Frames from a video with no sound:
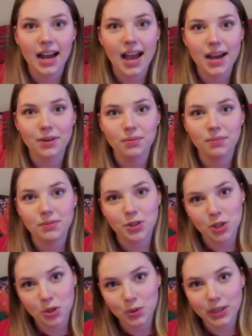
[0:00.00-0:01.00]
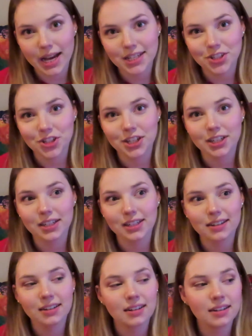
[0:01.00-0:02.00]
I had two last year,